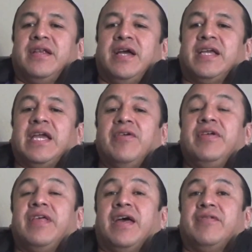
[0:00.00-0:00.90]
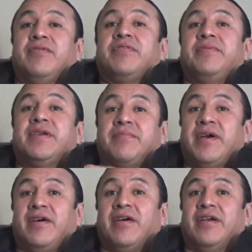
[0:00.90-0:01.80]
I carry that with me in my
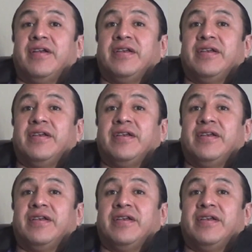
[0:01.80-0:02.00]
heart,